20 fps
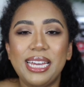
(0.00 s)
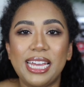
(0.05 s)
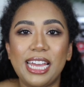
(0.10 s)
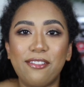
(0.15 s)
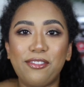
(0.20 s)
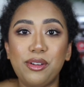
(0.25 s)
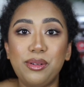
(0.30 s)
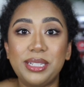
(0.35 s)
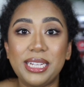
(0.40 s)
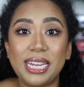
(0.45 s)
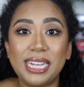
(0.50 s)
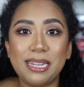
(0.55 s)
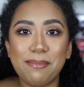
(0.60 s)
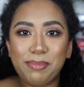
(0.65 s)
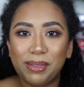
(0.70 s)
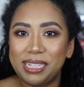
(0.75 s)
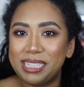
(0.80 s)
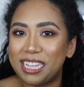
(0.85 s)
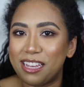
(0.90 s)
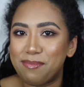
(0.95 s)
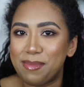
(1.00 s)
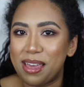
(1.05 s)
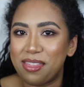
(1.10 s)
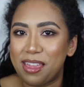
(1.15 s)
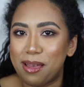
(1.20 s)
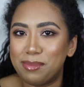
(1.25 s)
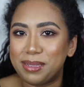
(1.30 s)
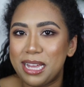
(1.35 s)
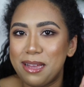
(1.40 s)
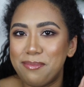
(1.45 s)
If you did, please give me a
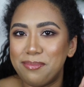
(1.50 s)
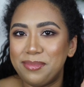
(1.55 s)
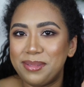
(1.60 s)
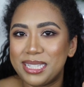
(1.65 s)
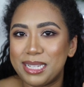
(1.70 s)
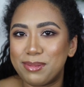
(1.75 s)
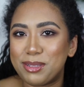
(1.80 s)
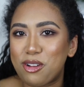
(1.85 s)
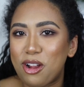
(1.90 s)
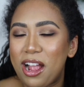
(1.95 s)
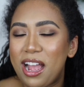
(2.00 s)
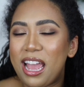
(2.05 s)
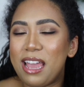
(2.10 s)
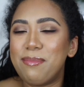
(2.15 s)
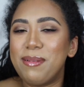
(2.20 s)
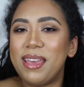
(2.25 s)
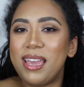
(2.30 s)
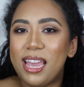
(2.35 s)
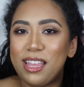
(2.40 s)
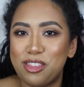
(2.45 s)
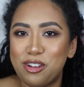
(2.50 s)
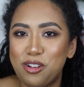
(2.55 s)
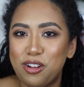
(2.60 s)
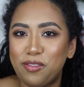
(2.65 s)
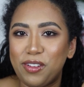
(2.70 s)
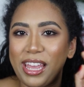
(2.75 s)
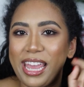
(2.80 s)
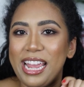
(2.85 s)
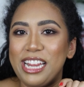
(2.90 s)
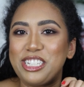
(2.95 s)
thumbs up, subscribe, hit the
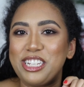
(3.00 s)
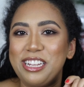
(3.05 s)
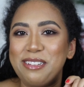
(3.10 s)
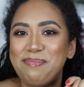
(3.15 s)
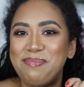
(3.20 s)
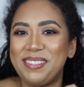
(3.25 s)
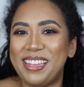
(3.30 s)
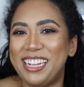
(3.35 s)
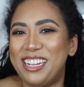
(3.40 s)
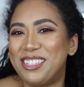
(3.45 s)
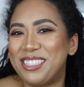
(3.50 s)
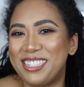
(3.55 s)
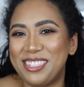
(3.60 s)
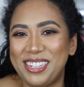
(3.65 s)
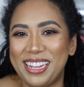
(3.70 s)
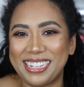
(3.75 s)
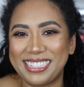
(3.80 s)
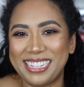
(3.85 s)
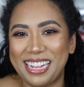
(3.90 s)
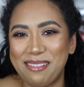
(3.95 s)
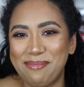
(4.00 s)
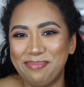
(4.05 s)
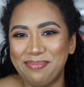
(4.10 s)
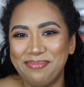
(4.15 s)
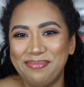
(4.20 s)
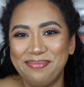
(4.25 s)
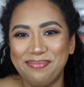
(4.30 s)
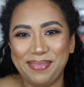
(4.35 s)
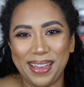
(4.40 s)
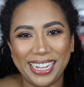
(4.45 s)
notification, and I'll see you next time.
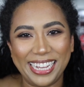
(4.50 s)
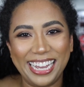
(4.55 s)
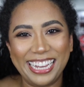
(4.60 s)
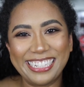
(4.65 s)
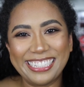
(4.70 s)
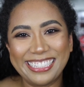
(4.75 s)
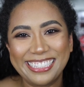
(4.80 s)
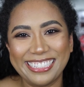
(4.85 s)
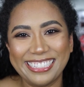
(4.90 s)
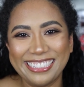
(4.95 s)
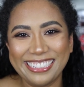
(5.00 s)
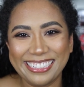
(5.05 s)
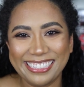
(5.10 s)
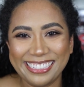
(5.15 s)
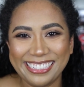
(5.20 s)
Bye guys.